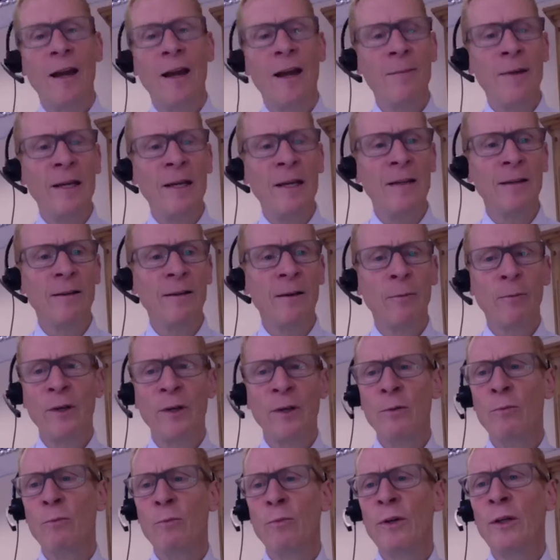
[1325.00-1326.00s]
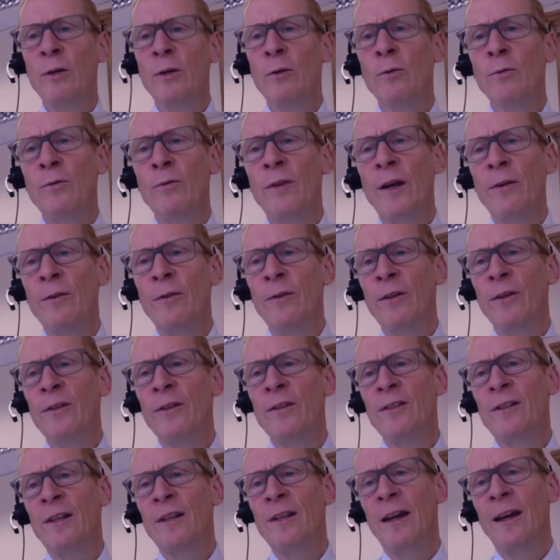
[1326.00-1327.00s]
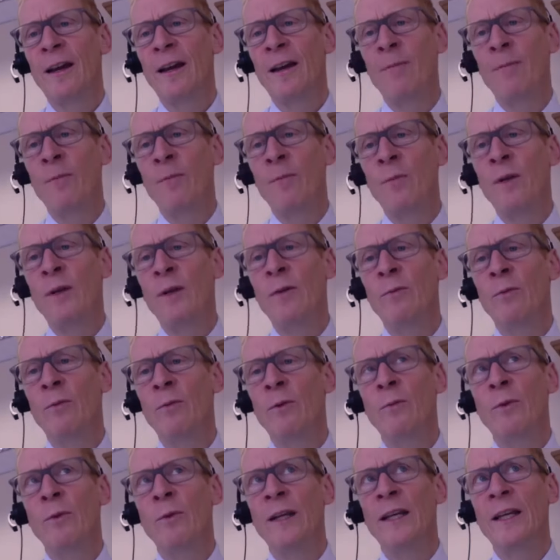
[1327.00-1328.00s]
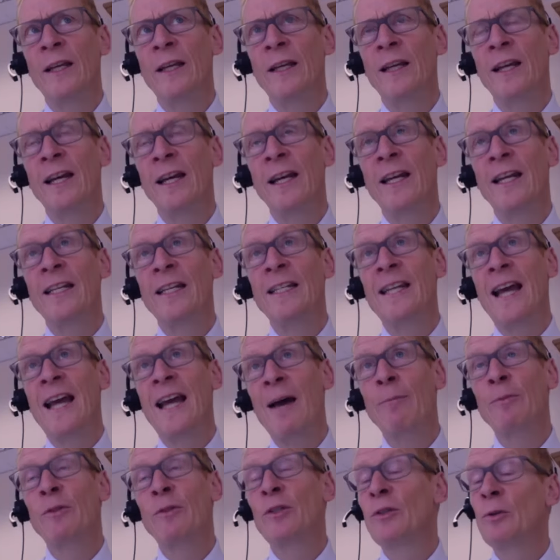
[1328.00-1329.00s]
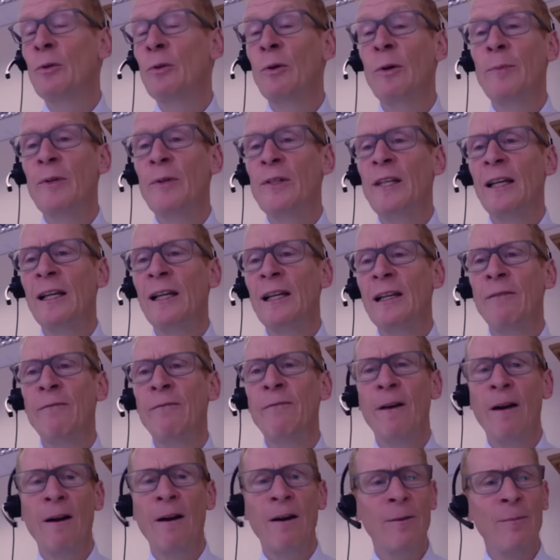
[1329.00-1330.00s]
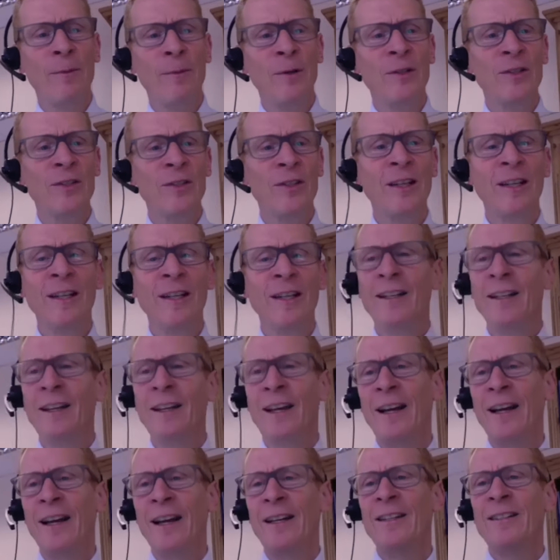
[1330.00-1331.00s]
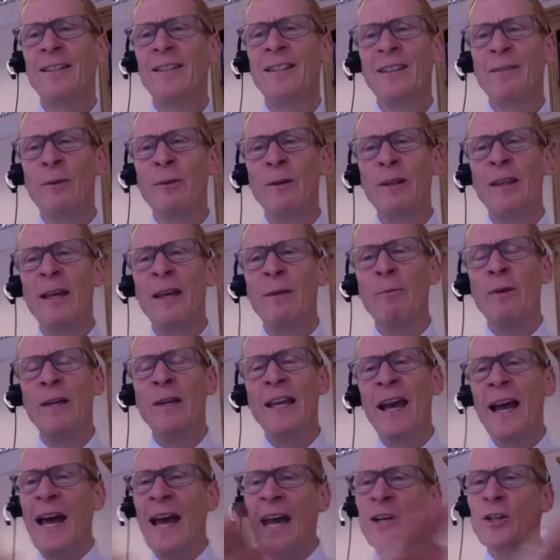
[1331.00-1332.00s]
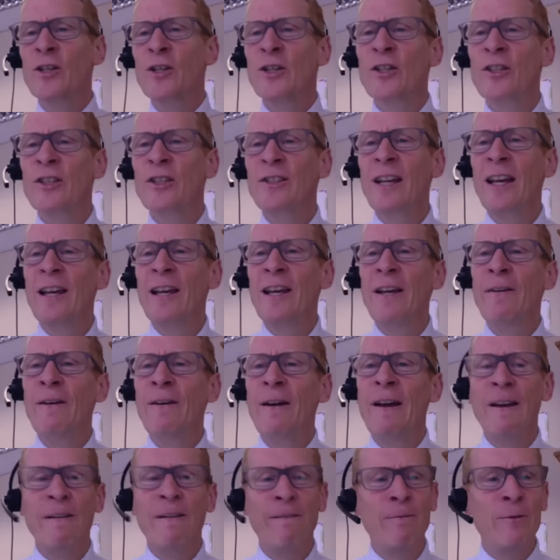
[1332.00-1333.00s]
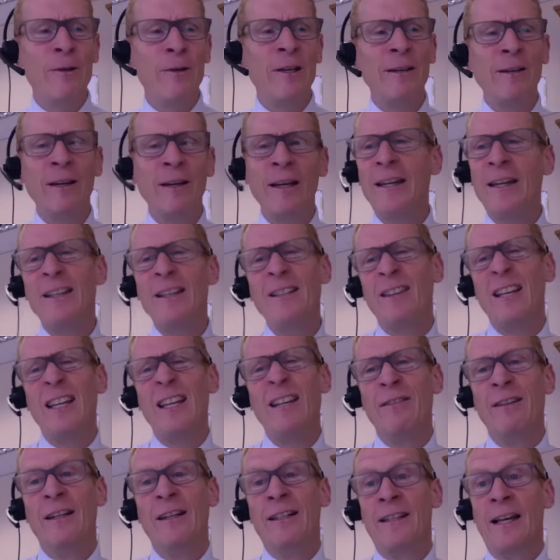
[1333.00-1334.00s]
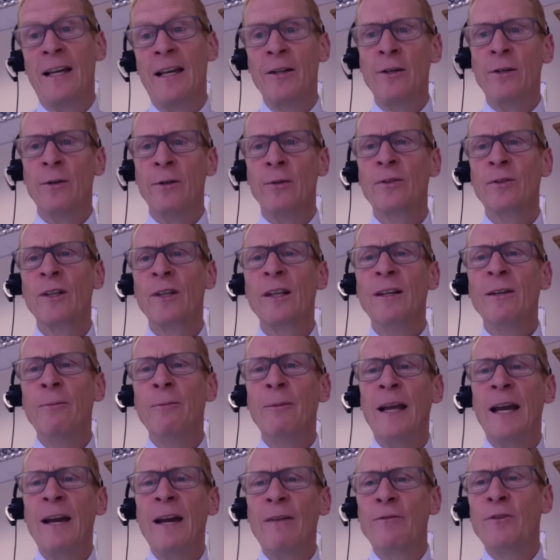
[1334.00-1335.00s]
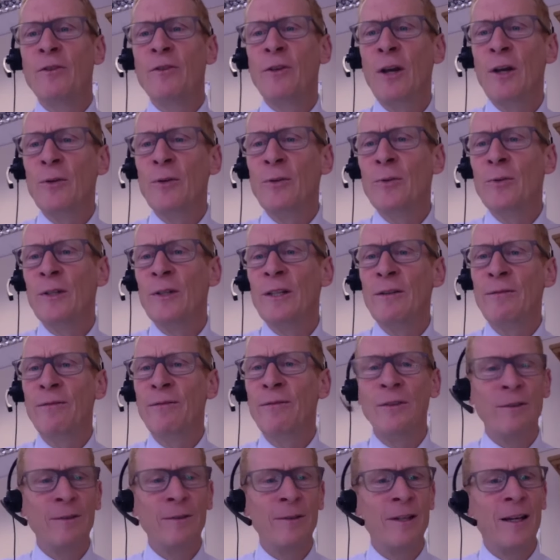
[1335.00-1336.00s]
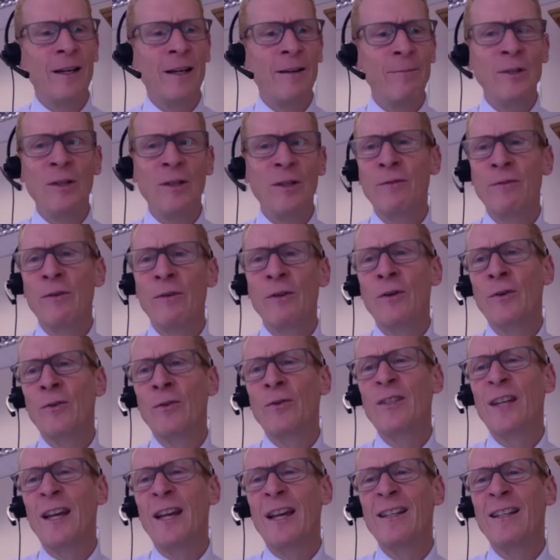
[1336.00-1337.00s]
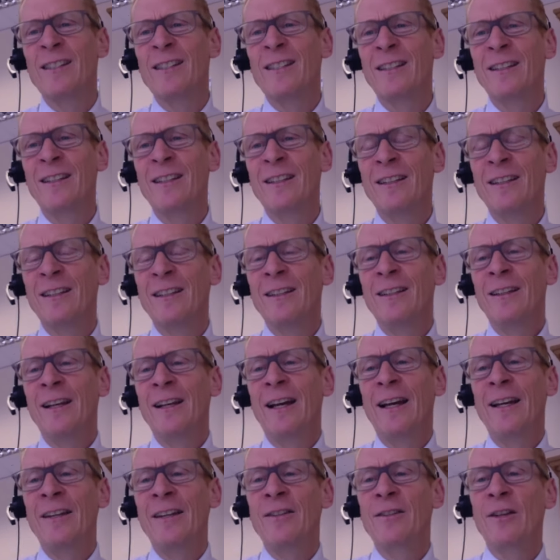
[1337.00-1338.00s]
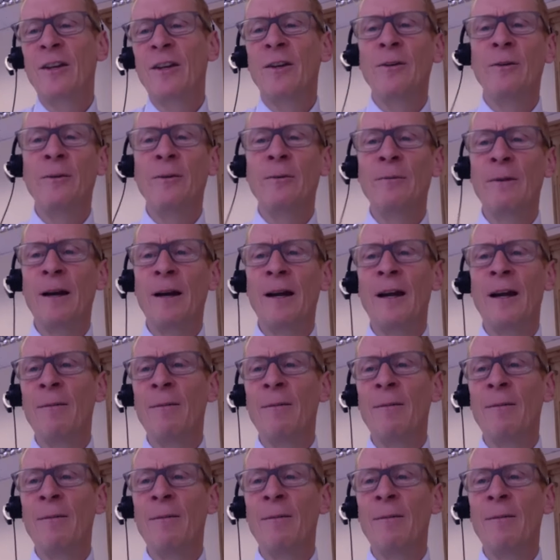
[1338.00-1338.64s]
I mean, we all know that we can adapt to a particular environment, and then we get anxious if we, even as adults, we have to go to a different context. And so